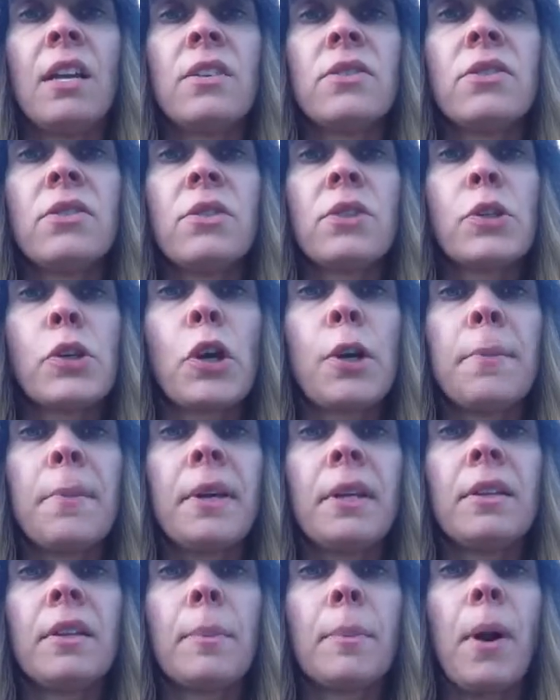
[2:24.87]
to
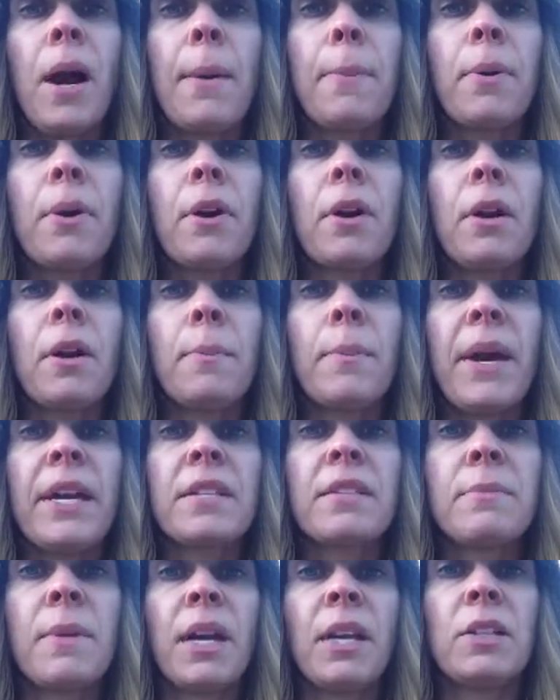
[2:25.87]
determine the proper
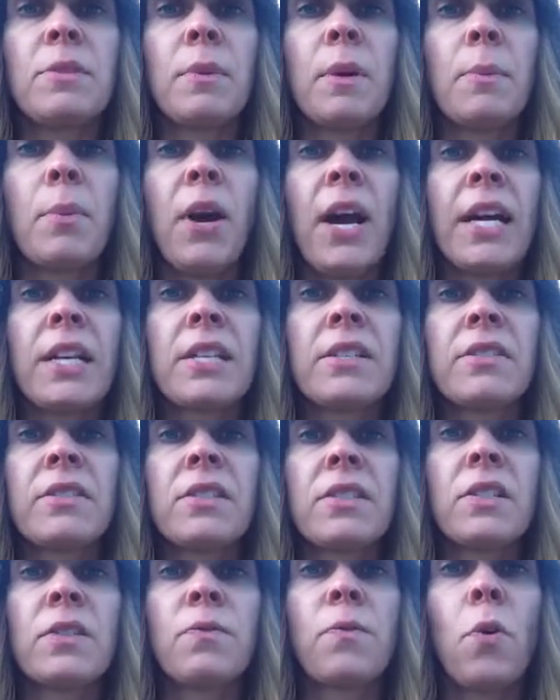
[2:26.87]
best management
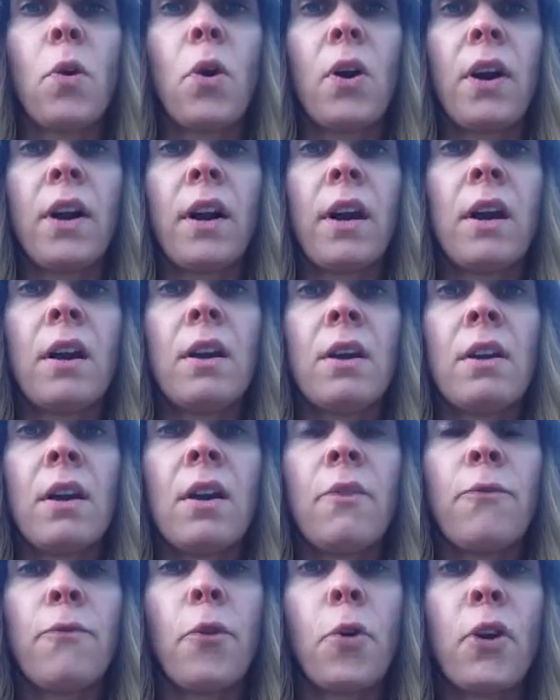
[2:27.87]
practices for
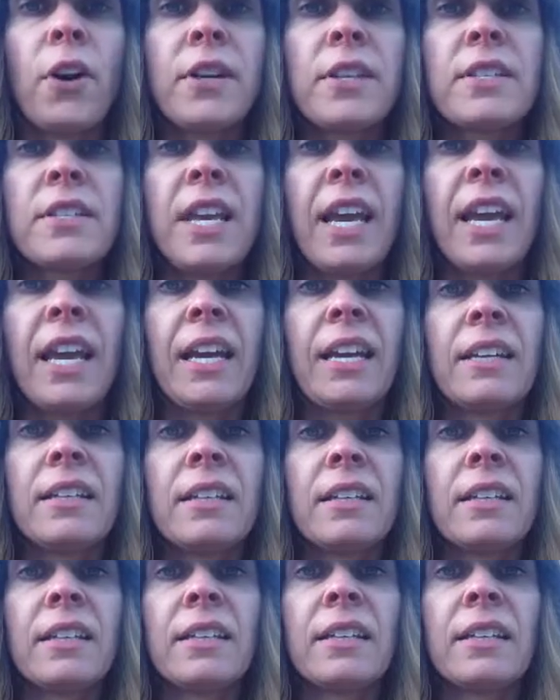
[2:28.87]
forests and